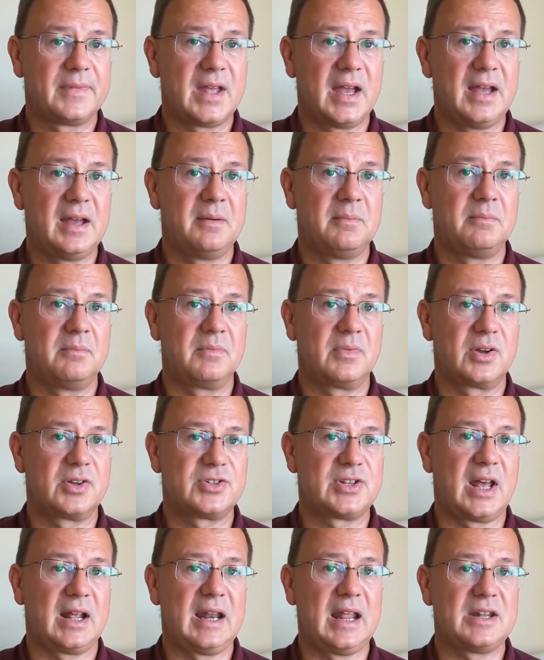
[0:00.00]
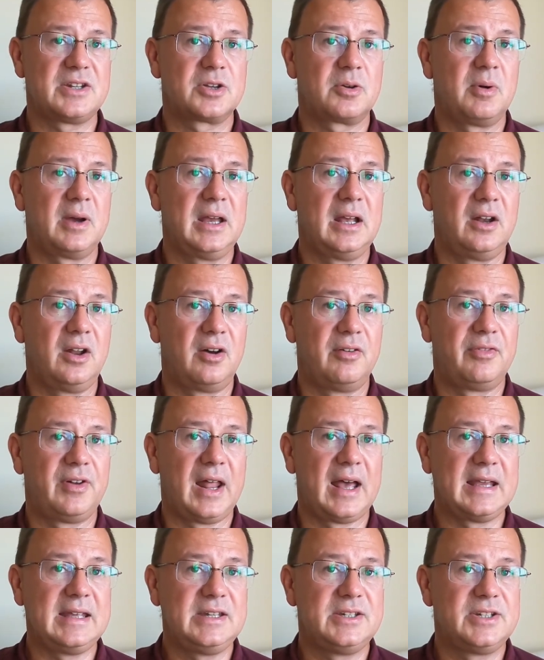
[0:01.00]
because that lets quite a lot of
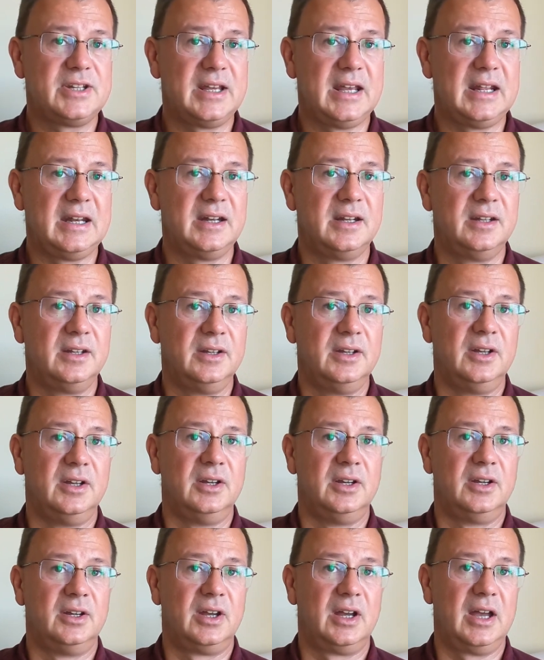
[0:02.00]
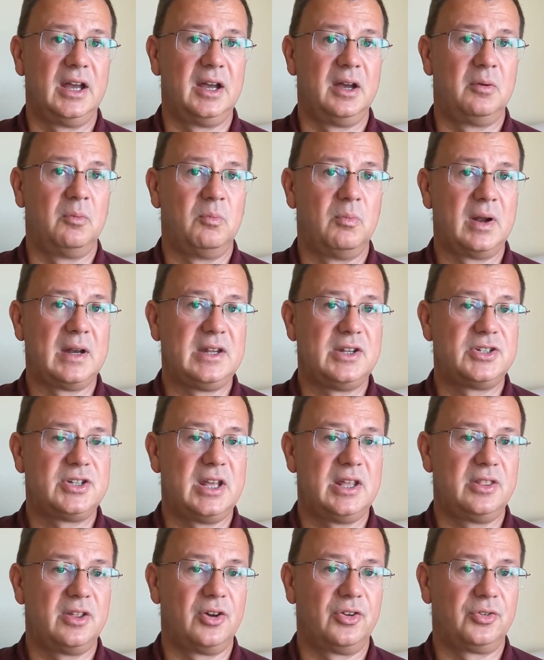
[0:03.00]
light in when you
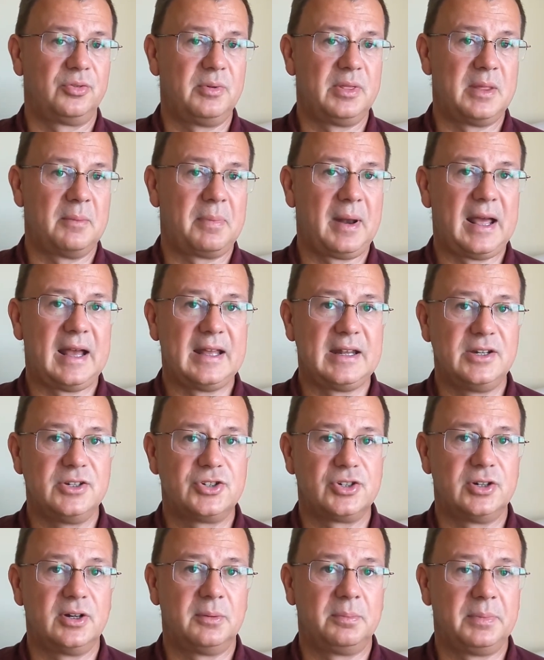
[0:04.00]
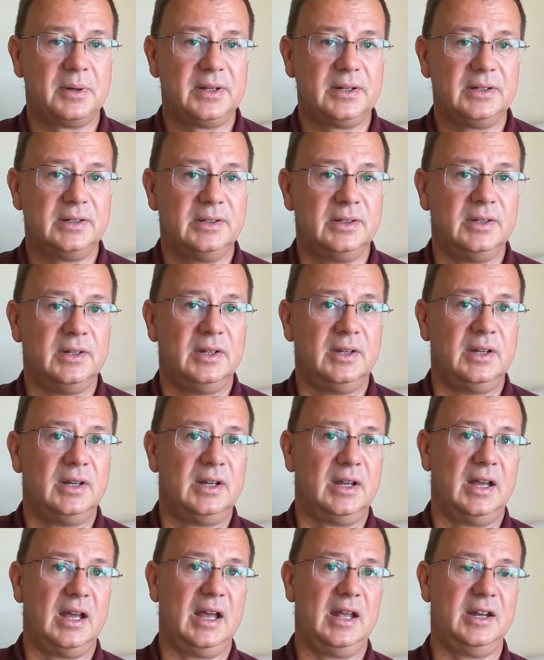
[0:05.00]
see those with the blinds open.
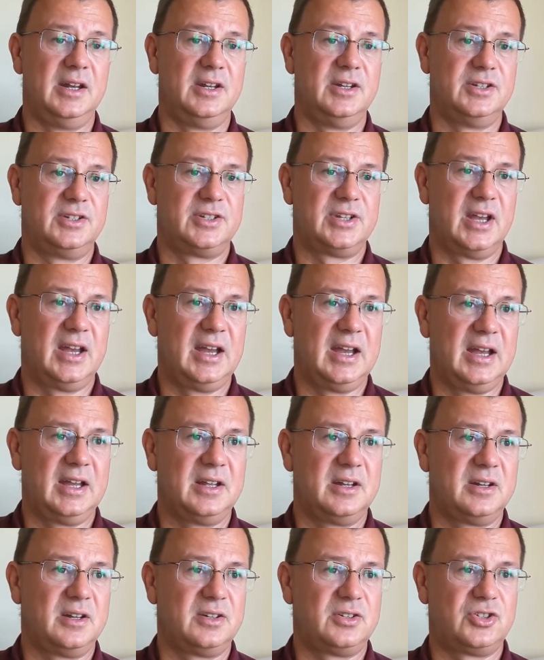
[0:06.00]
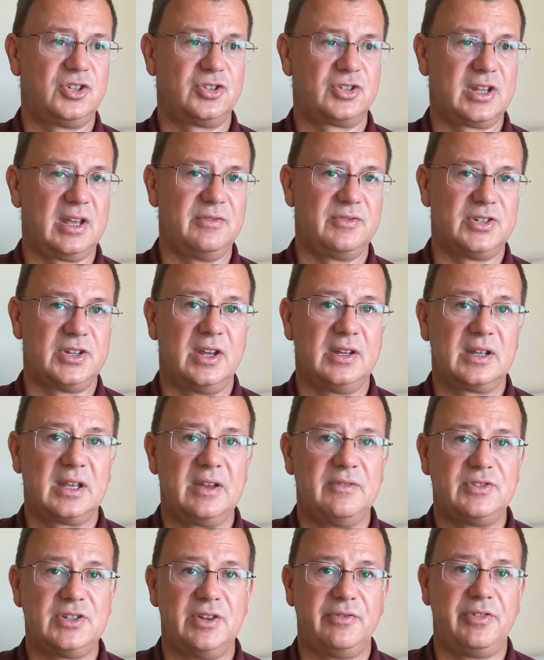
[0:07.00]
And just gives
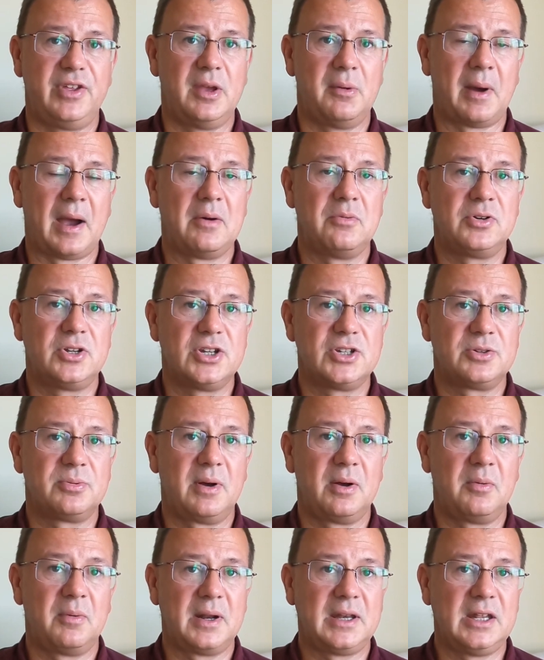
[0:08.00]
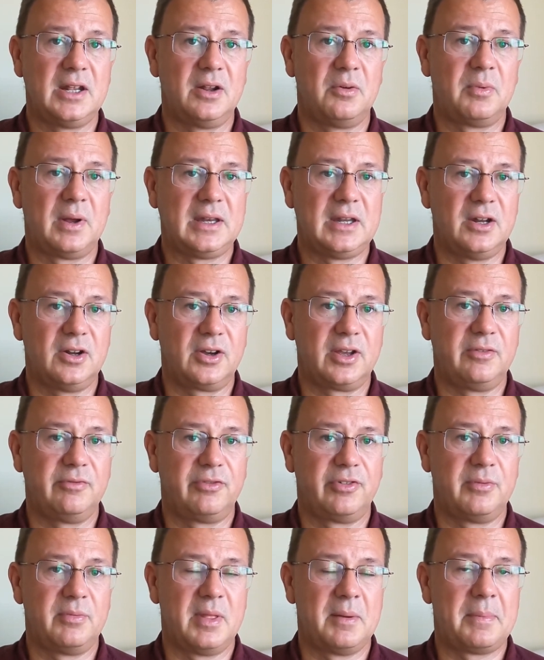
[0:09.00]
a view out as well when you're looking
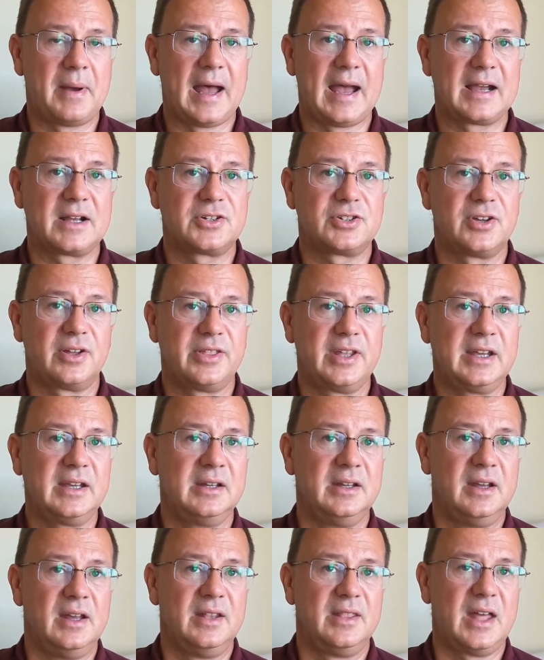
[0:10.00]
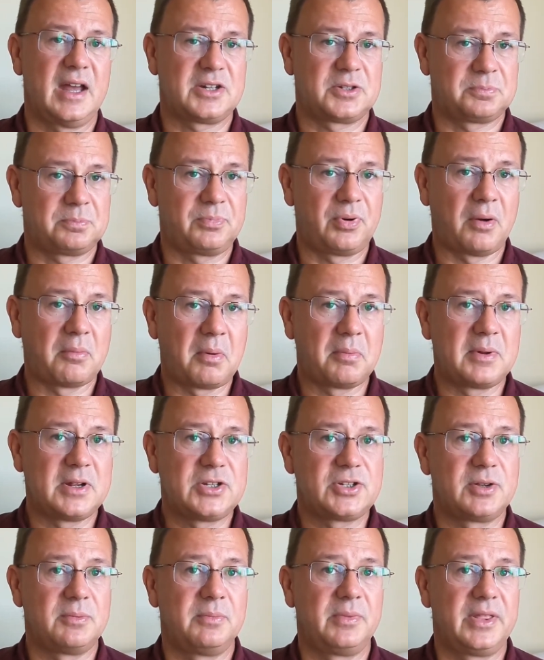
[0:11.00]
from the back. So I think that's probably
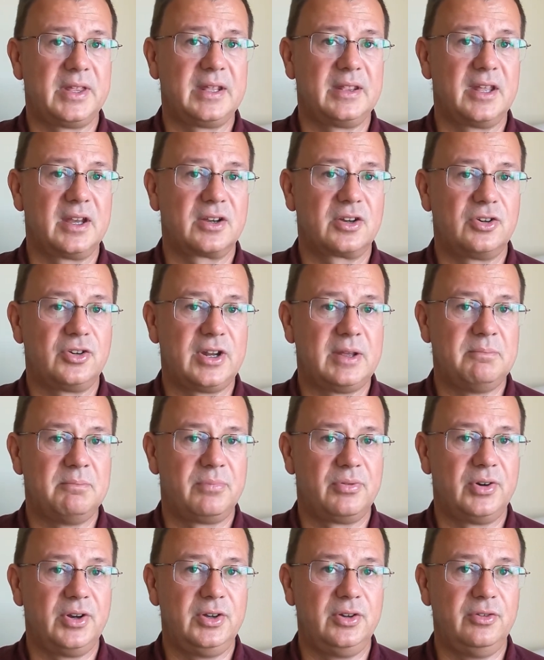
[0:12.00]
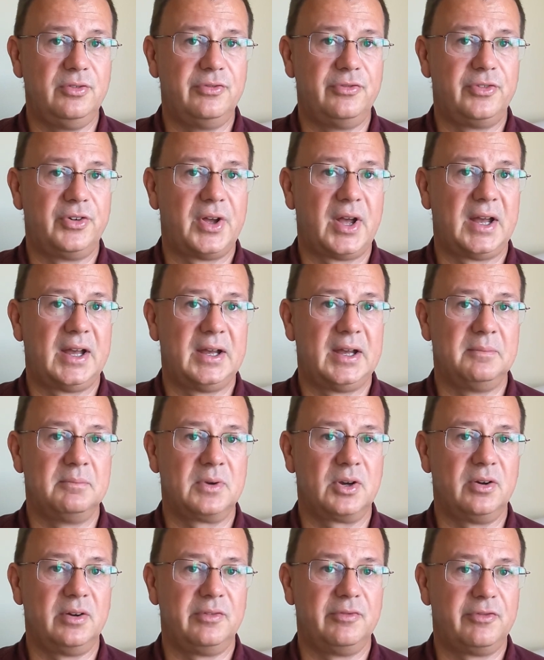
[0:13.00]
something that could improve
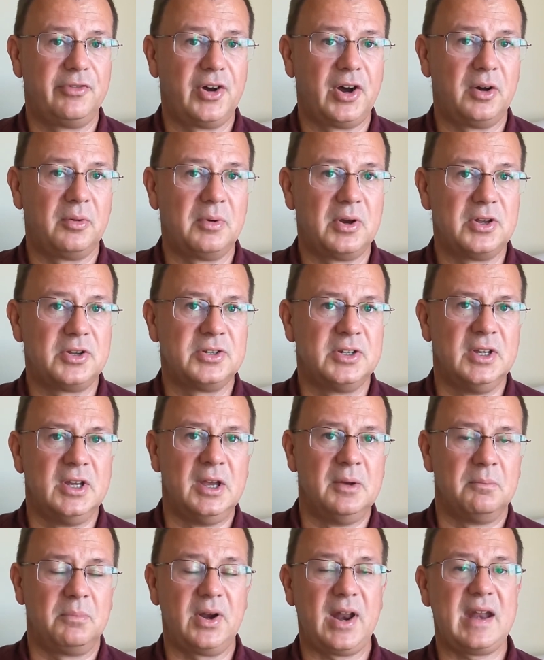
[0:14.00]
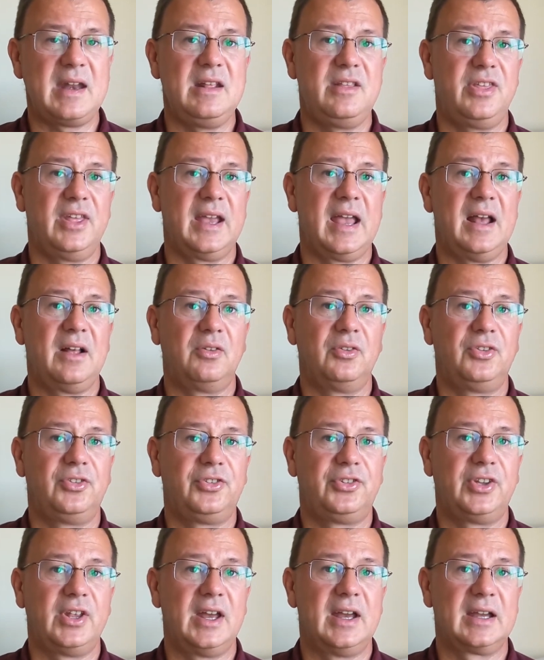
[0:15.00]
going forward. But anything
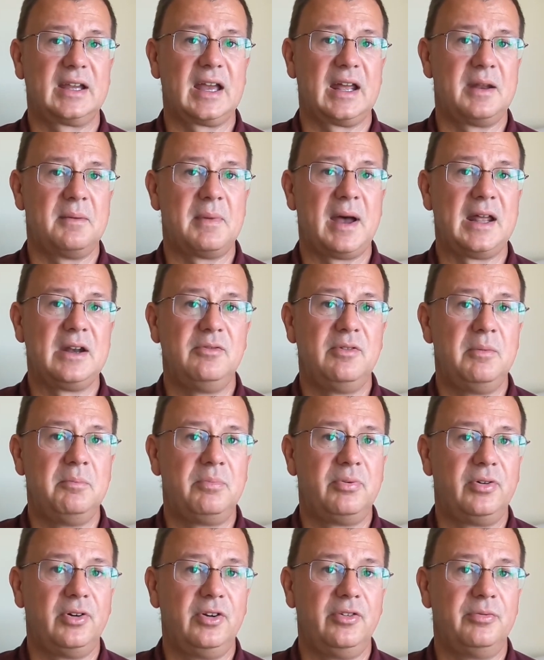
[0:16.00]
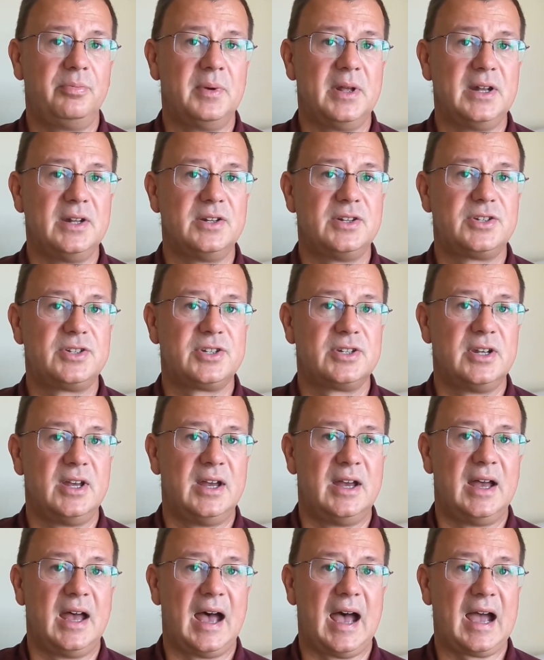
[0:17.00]
else, kind of minor improvements,
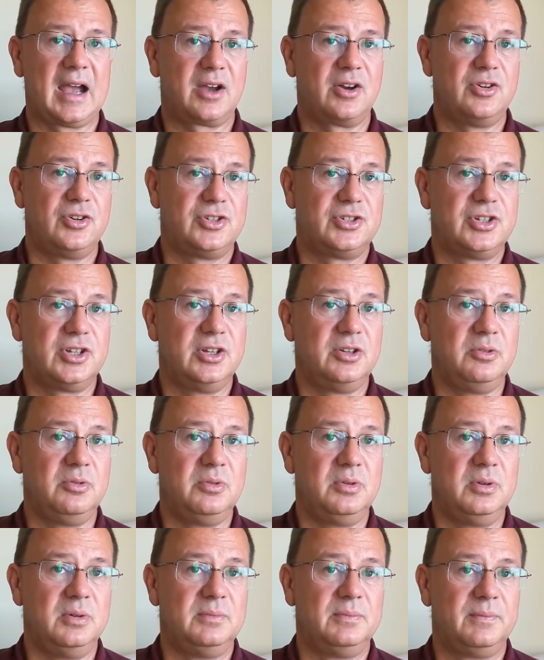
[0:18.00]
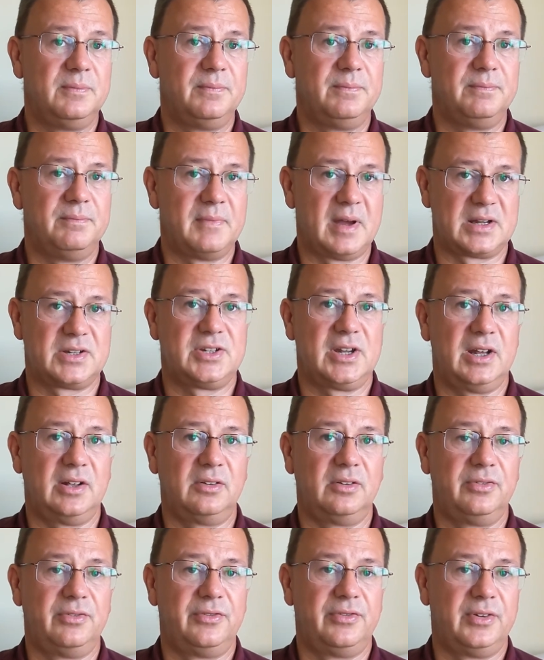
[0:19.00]
I could do
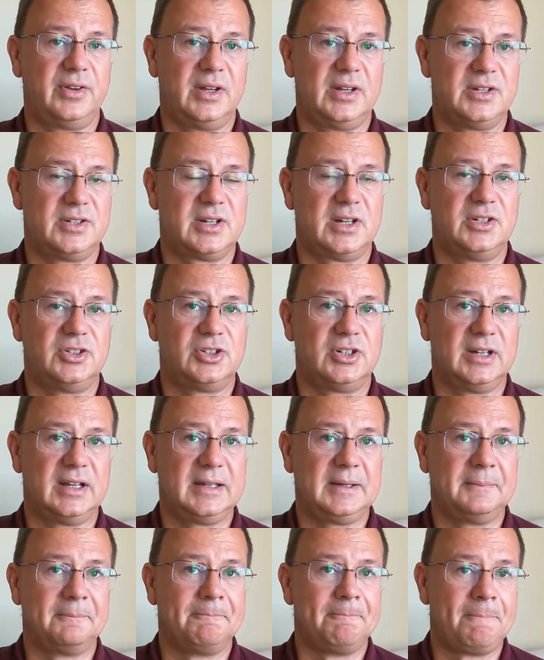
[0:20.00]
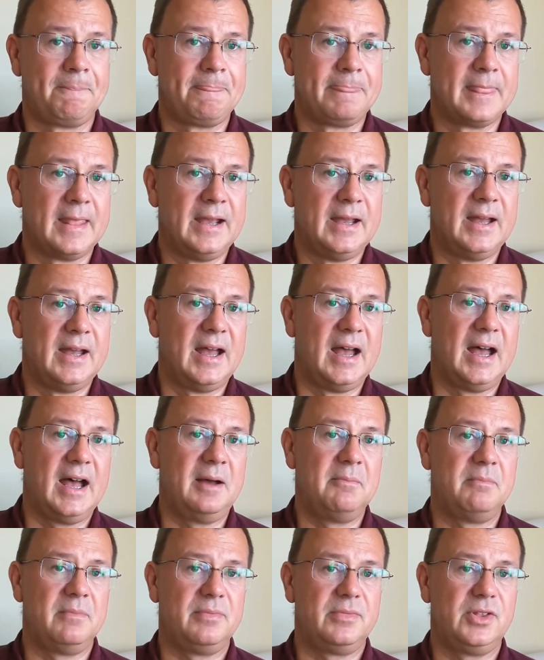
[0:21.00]
myself essentially.
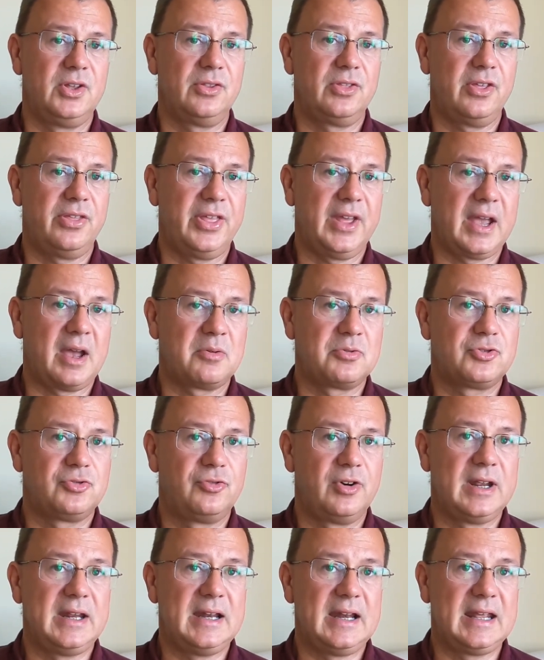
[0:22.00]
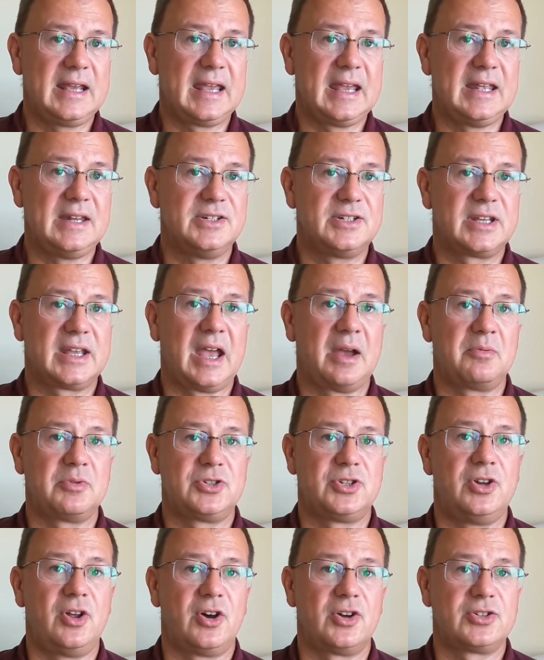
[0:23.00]
The other thing I was really keen to get
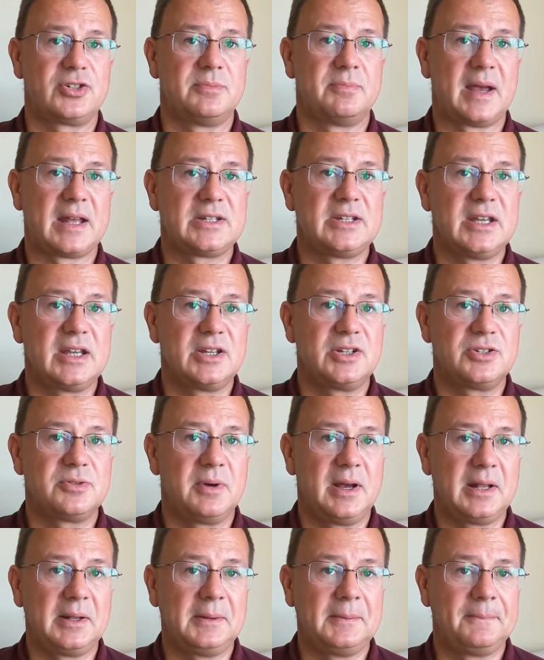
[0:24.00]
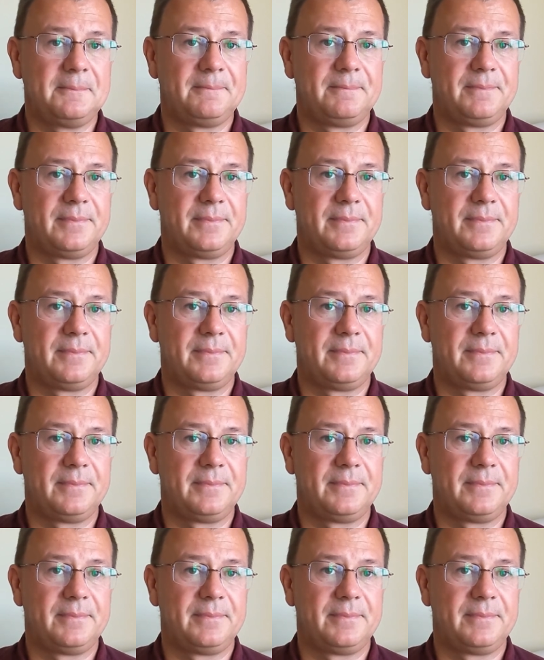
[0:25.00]
was an automatic as well.